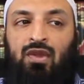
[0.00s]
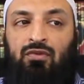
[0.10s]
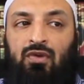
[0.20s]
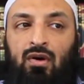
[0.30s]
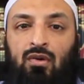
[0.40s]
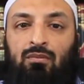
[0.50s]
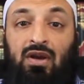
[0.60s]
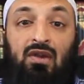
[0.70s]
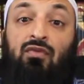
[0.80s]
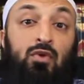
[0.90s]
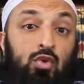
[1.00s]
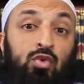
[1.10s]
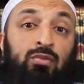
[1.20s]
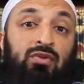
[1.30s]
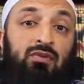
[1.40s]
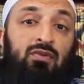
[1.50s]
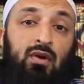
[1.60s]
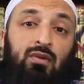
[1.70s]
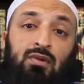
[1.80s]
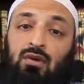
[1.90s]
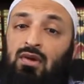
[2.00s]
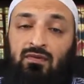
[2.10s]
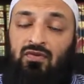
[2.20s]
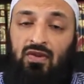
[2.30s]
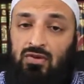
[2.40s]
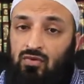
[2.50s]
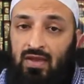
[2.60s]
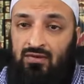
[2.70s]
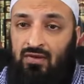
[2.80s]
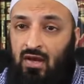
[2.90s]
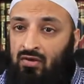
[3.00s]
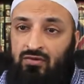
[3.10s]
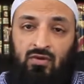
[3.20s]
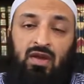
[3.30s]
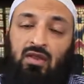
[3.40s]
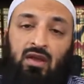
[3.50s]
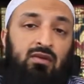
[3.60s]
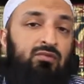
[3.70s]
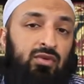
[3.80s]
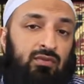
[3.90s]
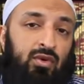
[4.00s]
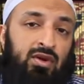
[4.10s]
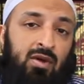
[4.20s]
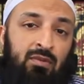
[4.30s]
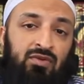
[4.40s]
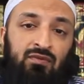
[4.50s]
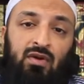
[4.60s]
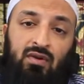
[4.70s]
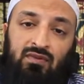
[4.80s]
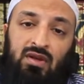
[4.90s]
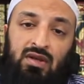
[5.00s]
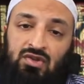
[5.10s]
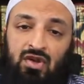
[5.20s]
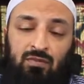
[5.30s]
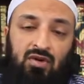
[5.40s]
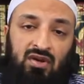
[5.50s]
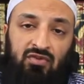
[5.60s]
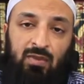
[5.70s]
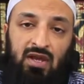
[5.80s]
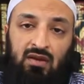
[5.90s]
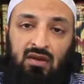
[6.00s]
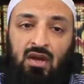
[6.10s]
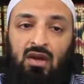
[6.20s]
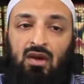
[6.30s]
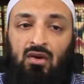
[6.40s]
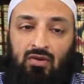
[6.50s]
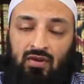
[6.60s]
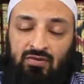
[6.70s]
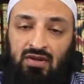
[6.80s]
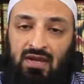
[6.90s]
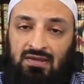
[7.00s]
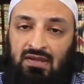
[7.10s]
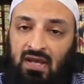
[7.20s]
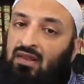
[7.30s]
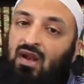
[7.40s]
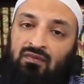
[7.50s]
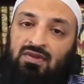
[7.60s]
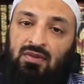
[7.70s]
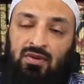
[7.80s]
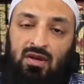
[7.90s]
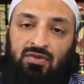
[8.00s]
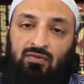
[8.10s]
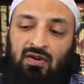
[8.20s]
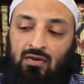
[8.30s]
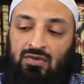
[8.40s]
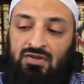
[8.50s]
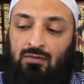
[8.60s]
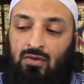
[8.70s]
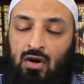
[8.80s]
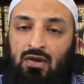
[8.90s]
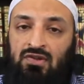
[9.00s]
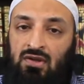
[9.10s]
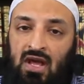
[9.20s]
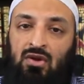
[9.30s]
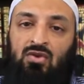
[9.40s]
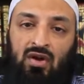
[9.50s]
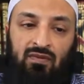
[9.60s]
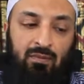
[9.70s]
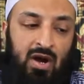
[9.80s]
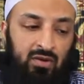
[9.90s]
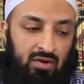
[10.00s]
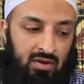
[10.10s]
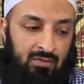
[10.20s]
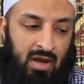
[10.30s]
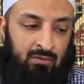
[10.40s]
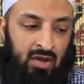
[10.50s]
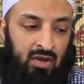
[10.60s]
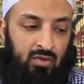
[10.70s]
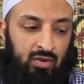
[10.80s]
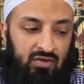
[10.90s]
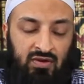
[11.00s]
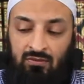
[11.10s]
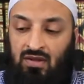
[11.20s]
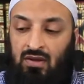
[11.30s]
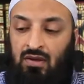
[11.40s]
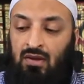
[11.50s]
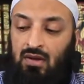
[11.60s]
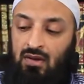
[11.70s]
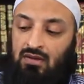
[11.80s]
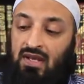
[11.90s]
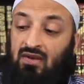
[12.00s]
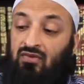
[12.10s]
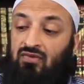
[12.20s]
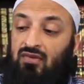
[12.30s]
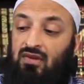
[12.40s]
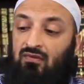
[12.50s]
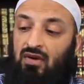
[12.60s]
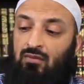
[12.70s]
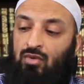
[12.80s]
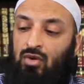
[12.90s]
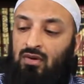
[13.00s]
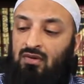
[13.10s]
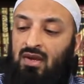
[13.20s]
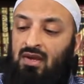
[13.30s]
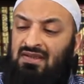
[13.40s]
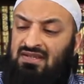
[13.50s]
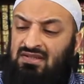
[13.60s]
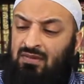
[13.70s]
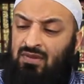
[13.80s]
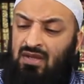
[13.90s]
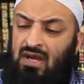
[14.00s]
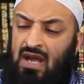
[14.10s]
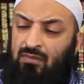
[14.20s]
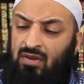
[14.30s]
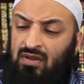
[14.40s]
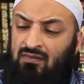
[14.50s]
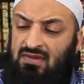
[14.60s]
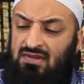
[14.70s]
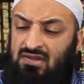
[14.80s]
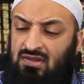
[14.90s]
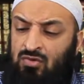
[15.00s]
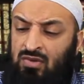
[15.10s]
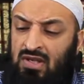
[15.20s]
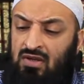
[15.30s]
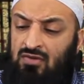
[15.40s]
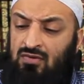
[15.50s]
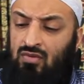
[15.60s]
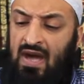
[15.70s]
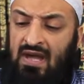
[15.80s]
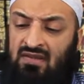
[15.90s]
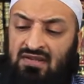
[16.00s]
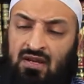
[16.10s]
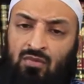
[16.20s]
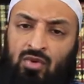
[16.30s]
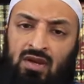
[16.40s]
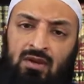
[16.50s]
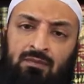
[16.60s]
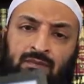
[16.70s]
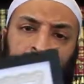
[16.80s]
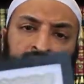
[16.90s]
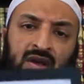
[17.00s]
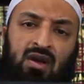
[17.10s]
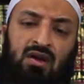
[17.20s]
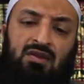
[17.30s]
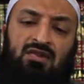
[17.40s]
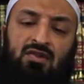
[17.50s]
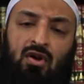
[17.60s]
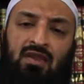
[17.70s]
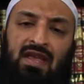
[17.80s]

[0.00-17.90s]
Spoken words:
So, but it's for groups. So, you know, if it's like $2,000 and you get like 3-4 imams involved and each community is paying or subsidizing that, then obviously it becomes a very reasonable cost. And now you have empowered your imam with something that is very important. This is something I believe is unique to Hackensack Meridian. This is called